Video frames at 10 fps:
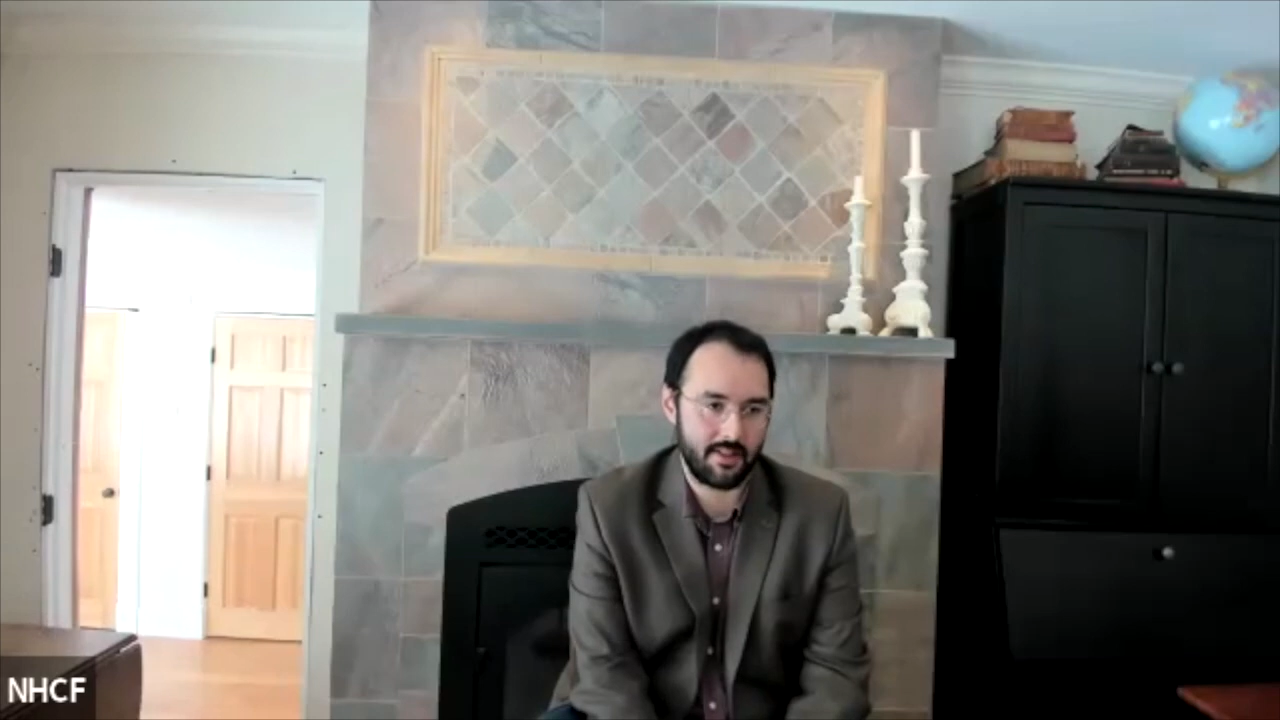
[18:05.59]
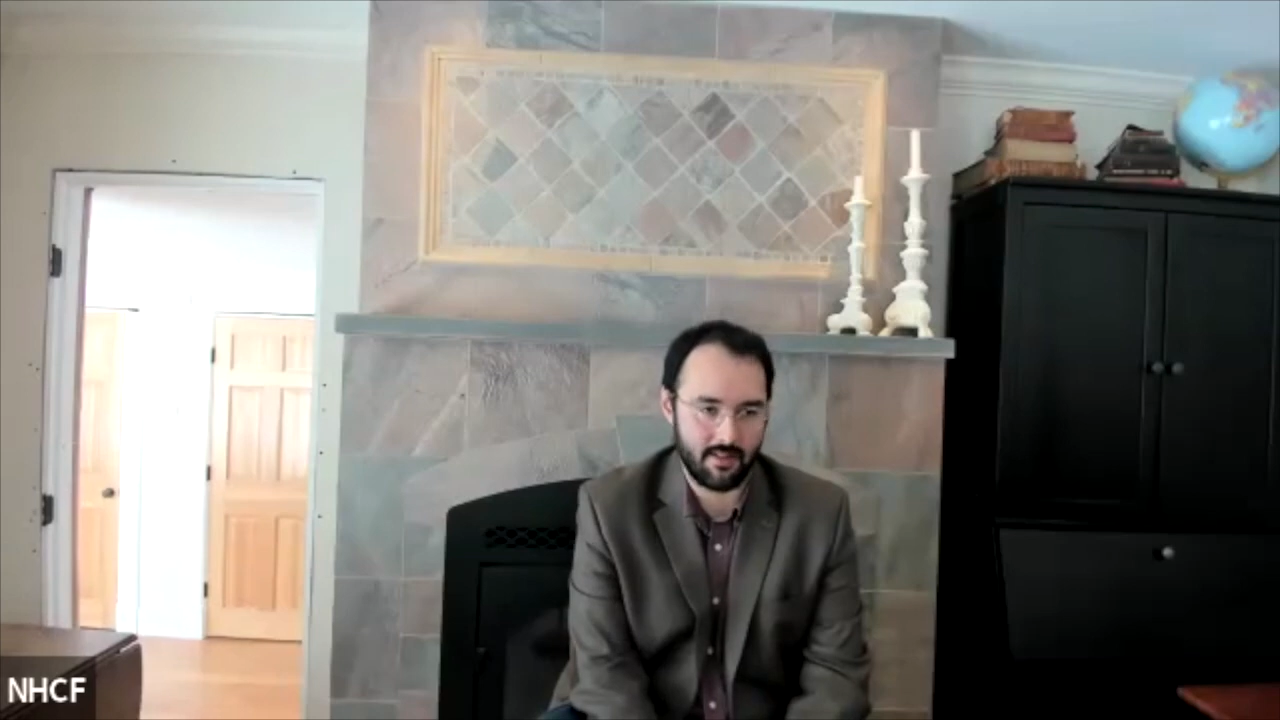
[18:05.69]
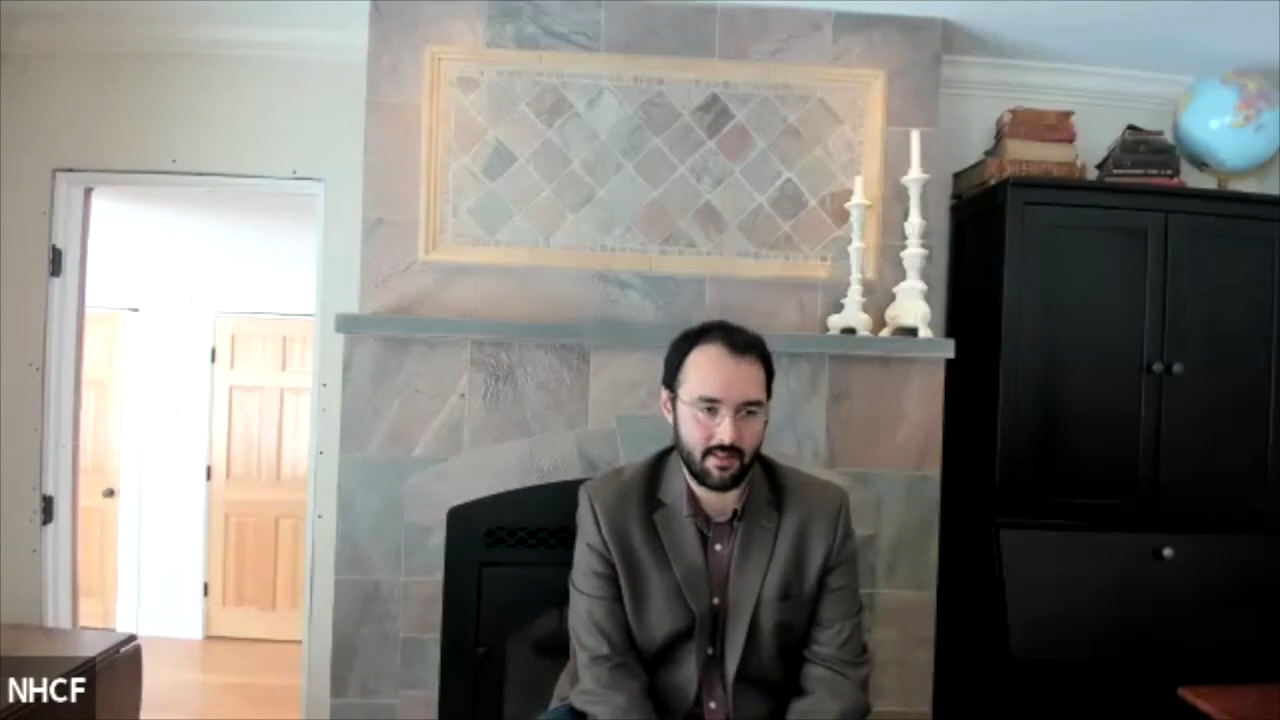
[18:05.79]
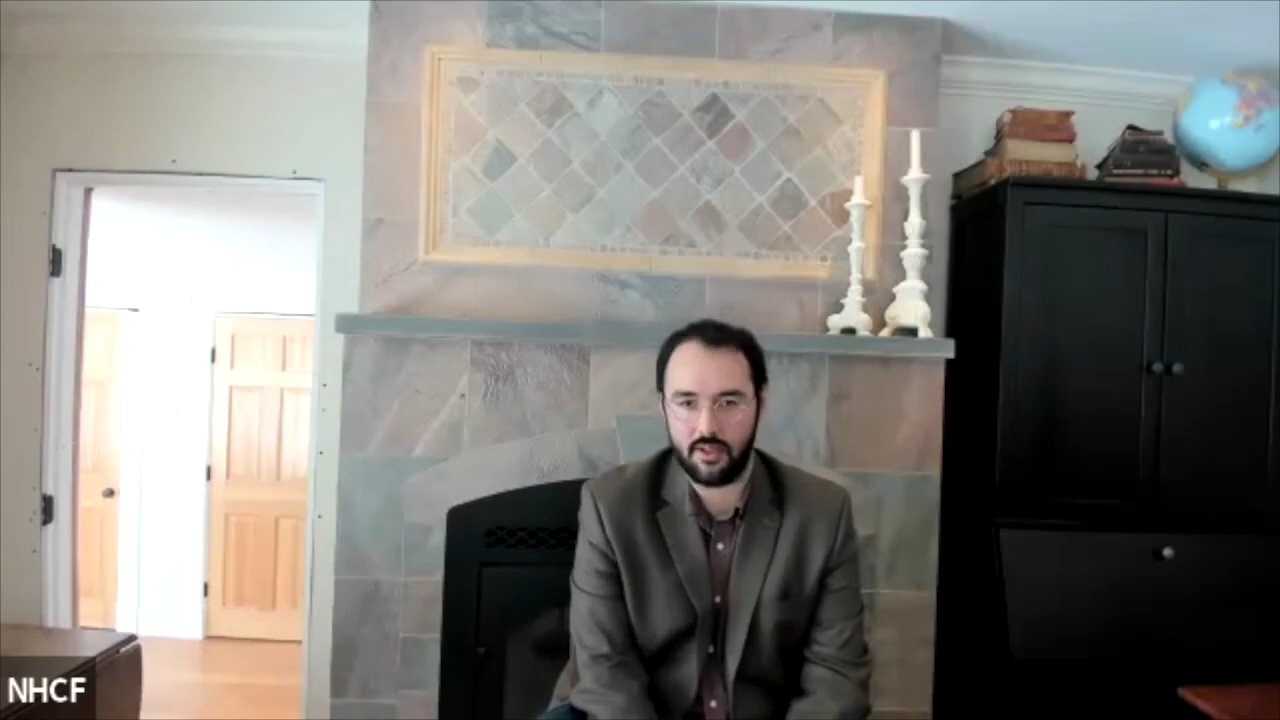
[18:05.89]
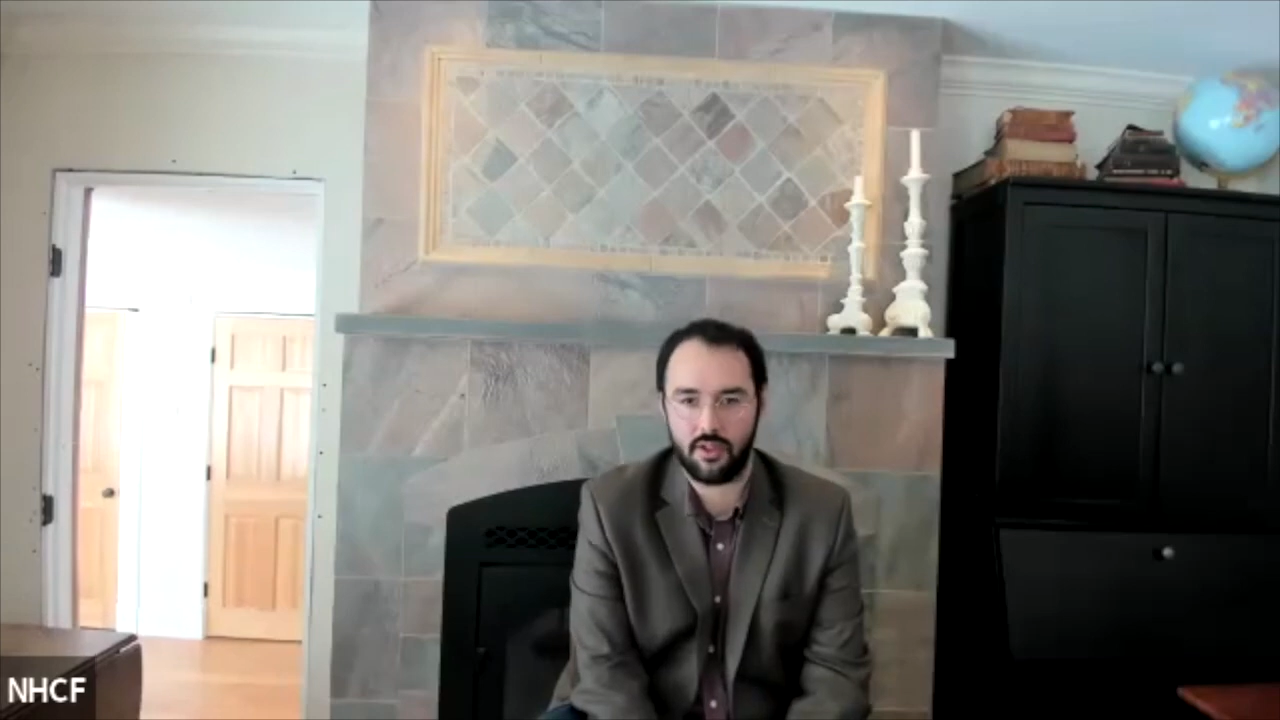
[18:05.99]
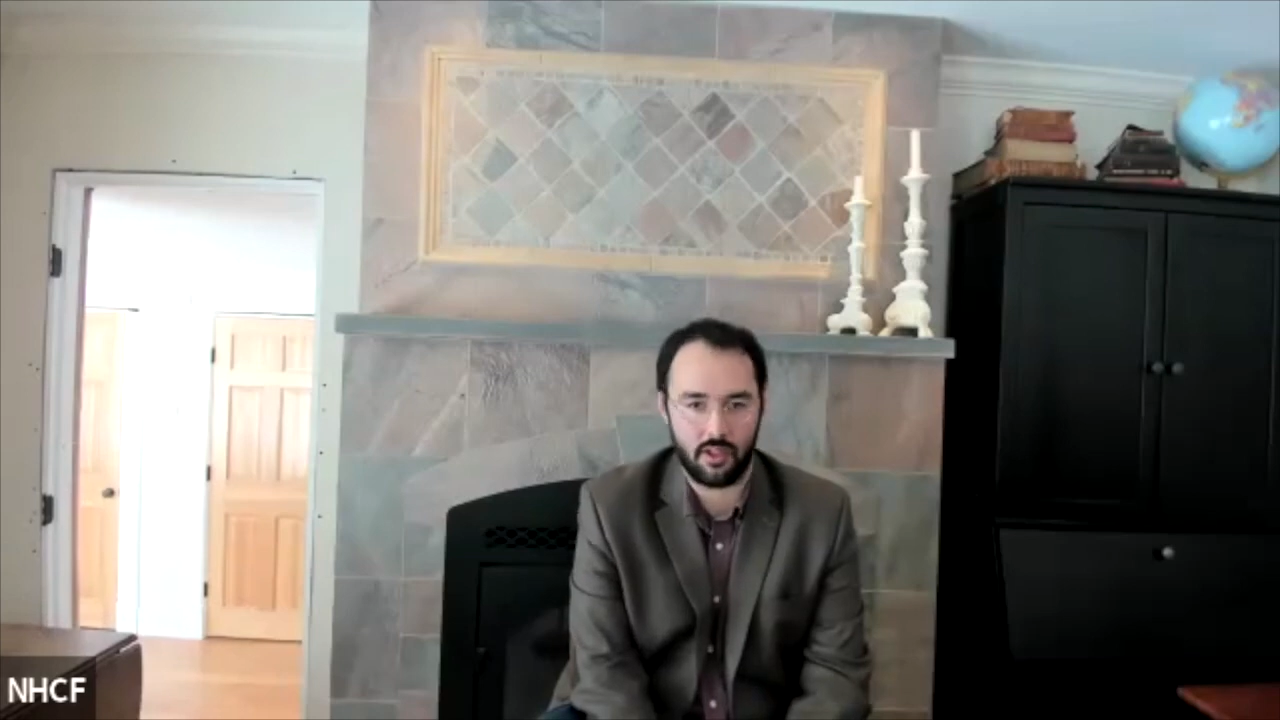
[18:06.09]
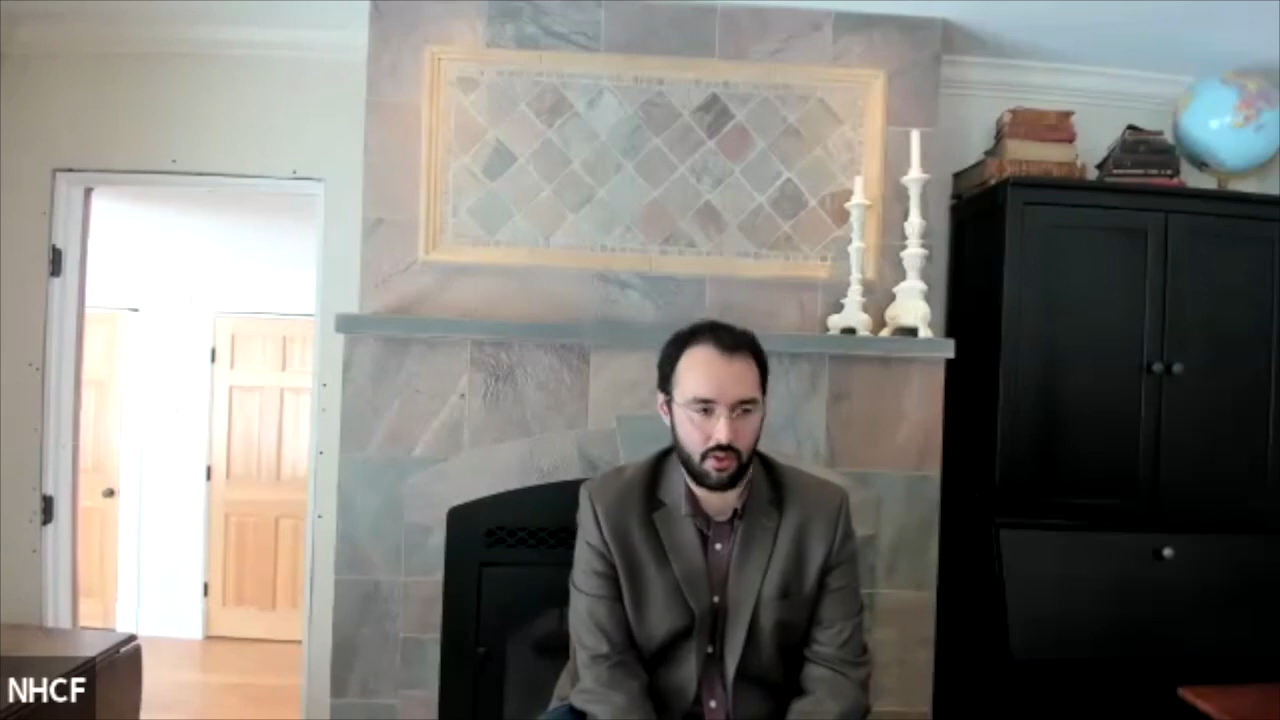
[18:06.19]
Okay. As a Christian,